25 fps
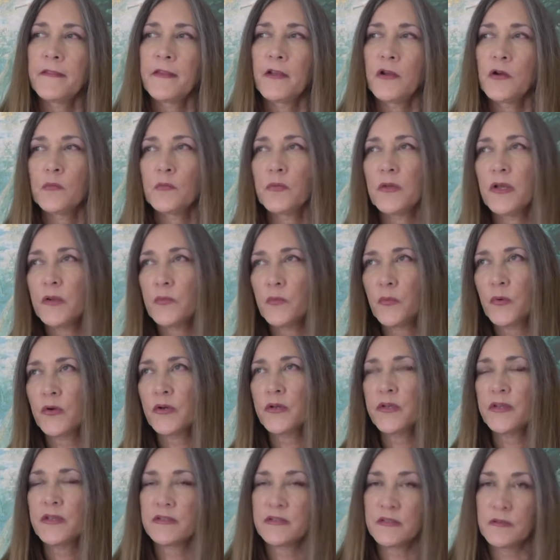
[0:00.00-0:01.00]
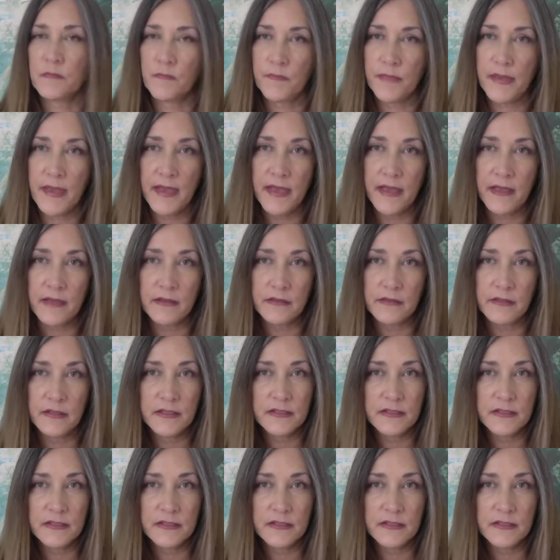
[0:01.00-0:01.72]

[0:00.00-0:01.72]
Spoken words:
her blood work isn't bad.